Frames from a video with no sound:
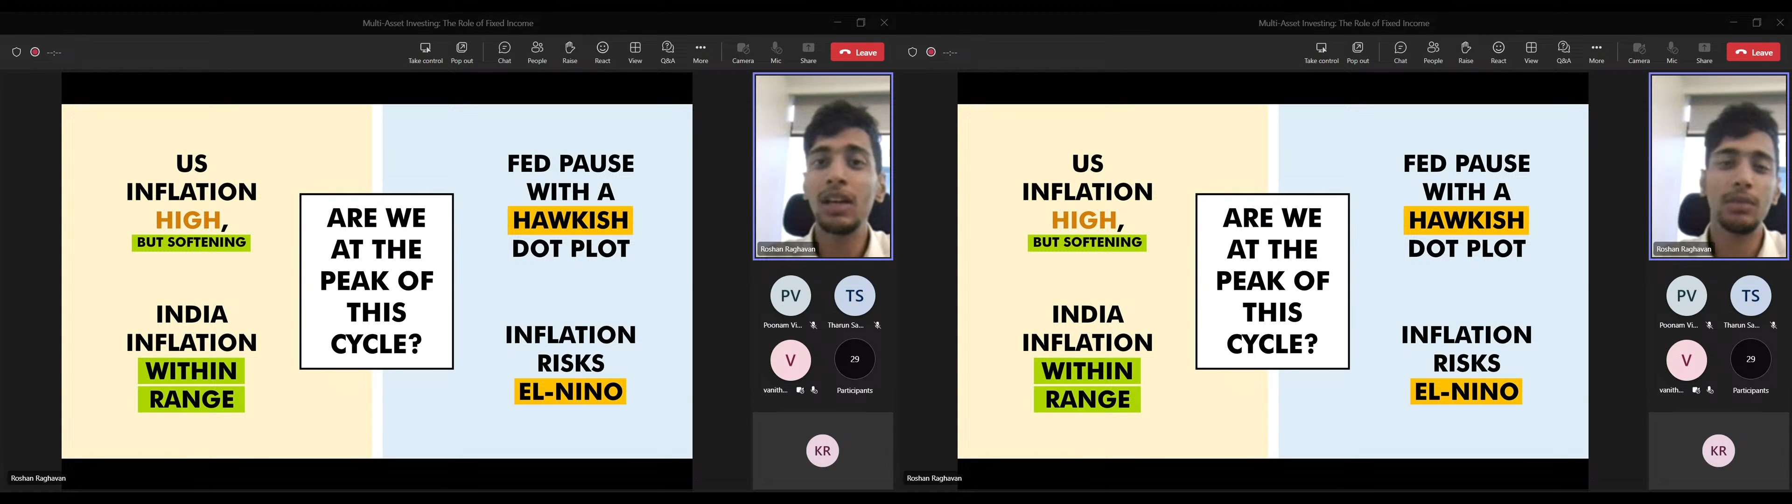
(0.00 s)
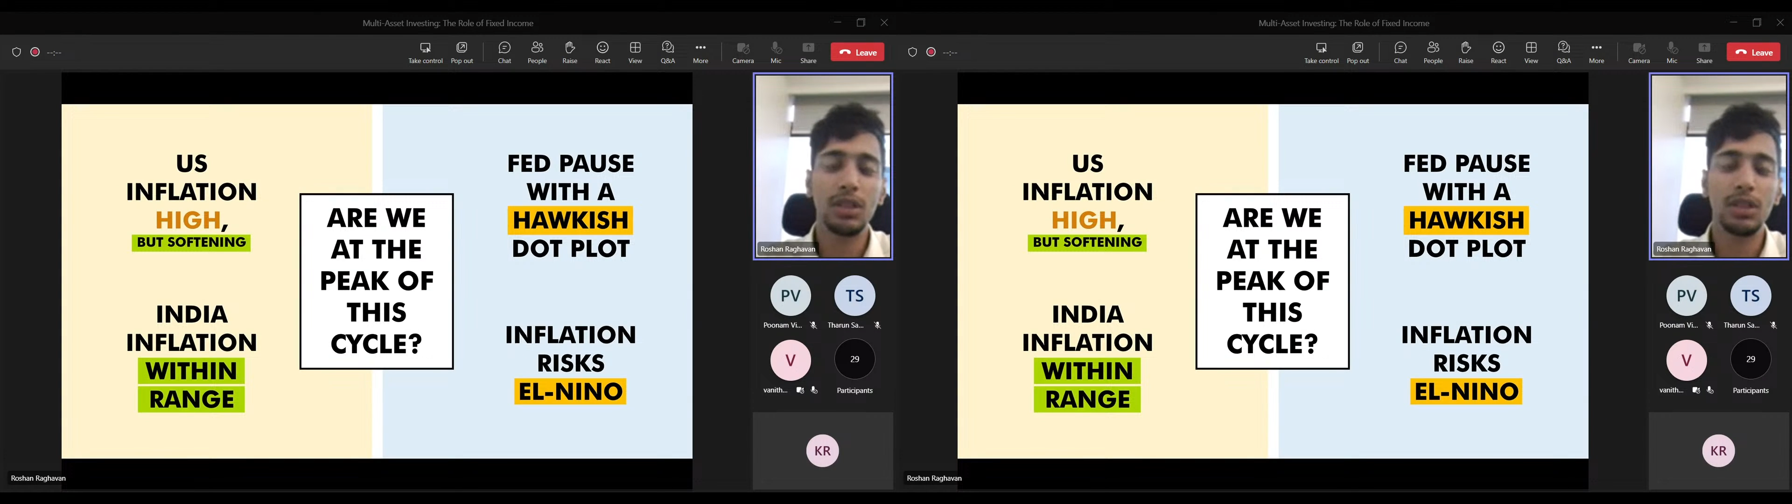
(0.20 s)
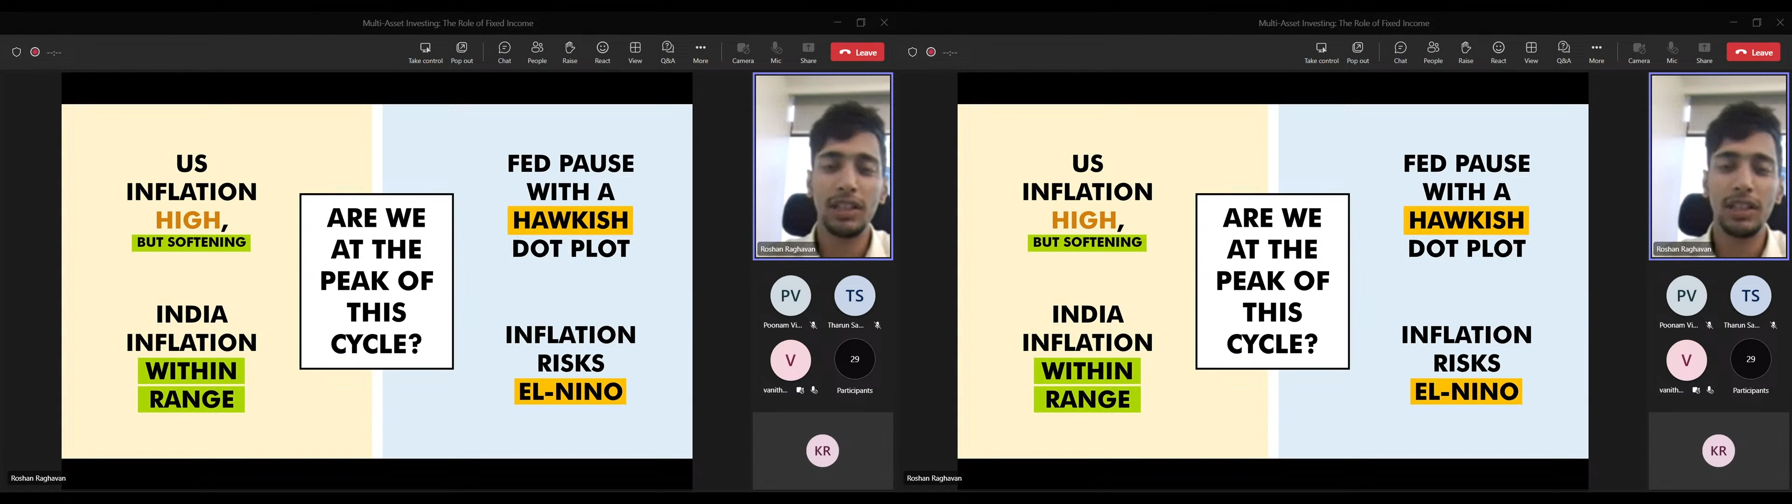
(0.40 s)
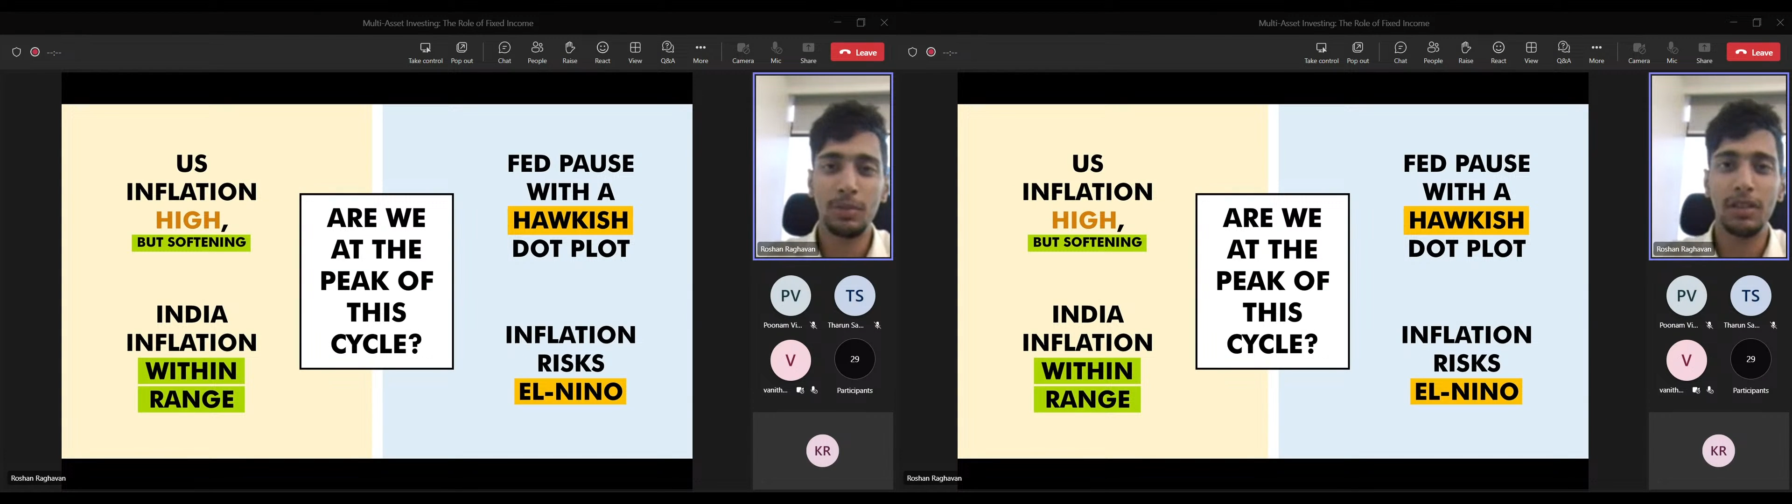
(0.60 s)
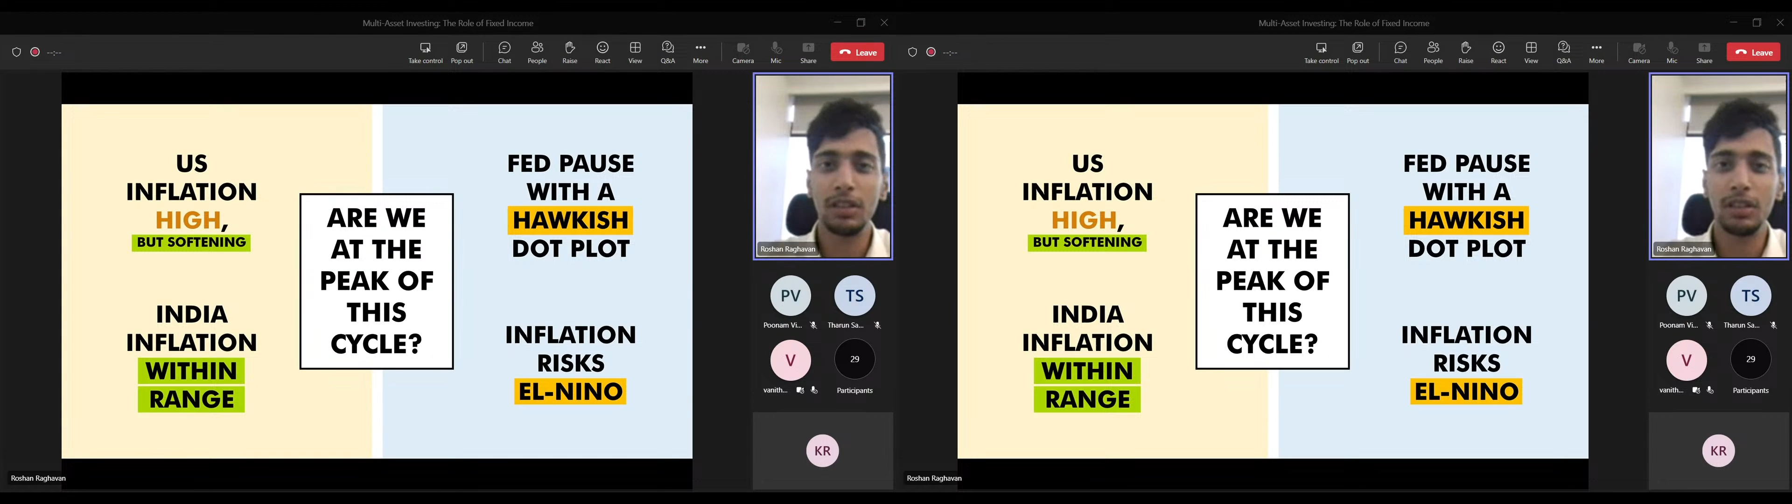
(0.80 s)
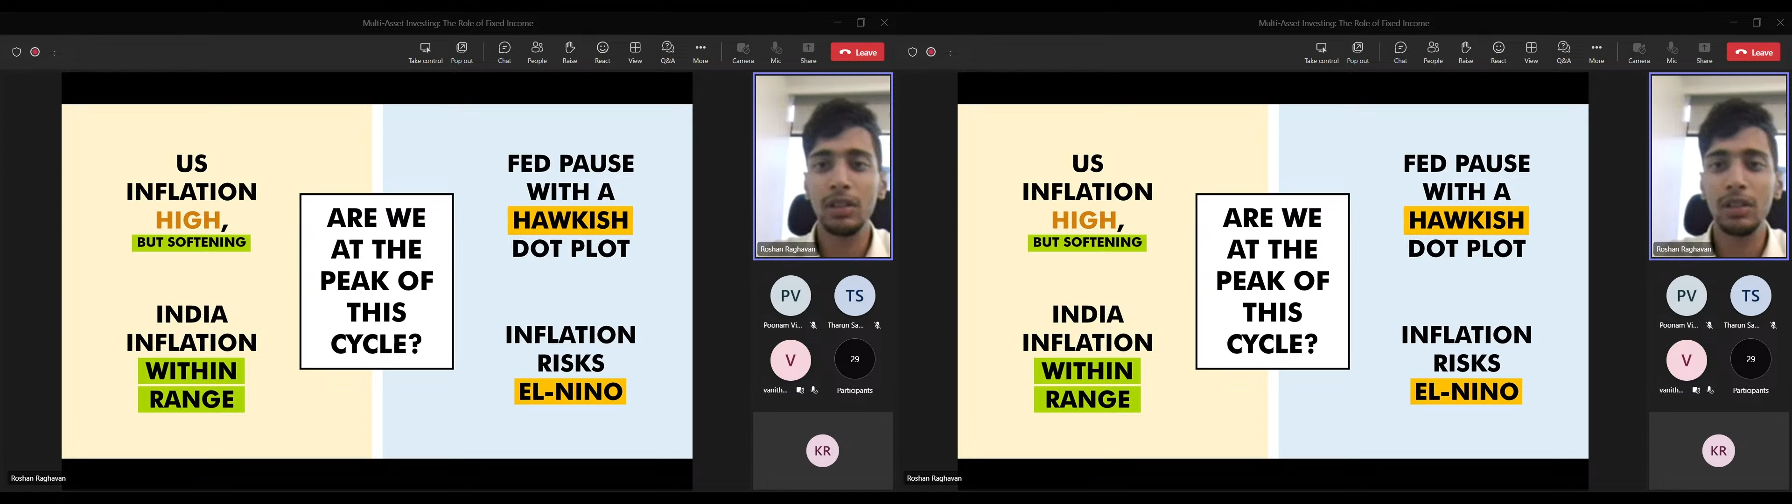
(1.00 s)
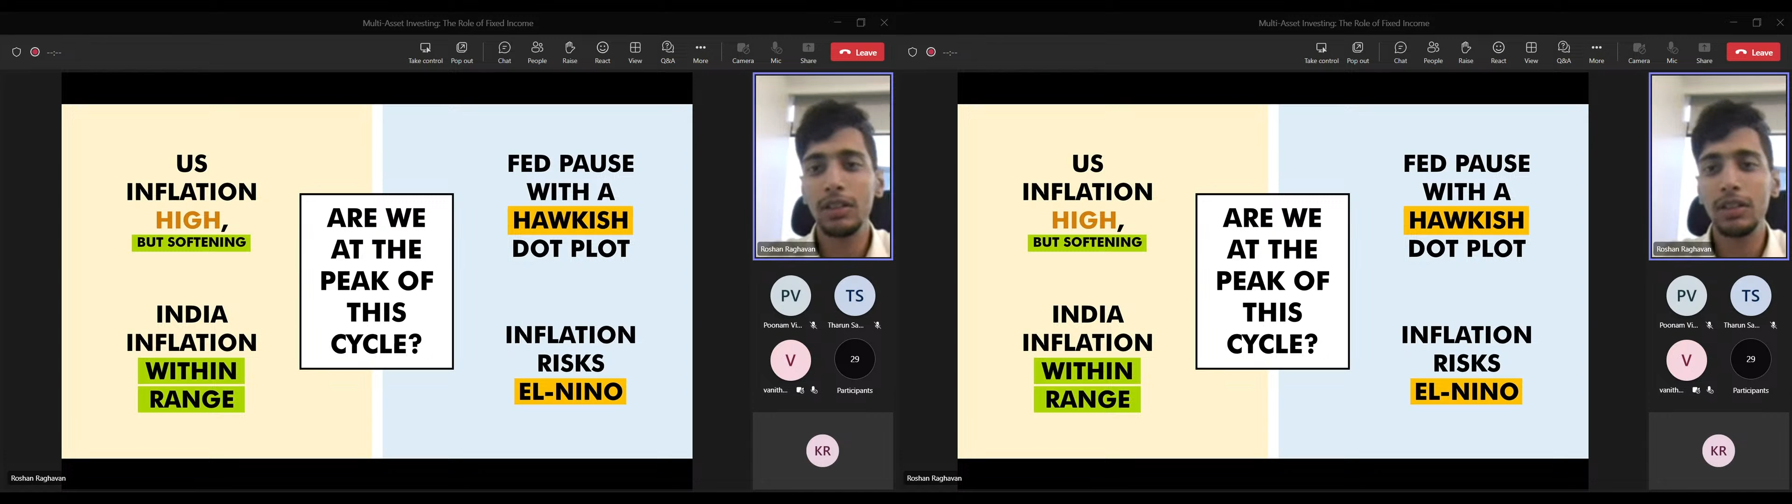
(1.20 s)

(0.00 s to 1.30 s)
consumption expenditure.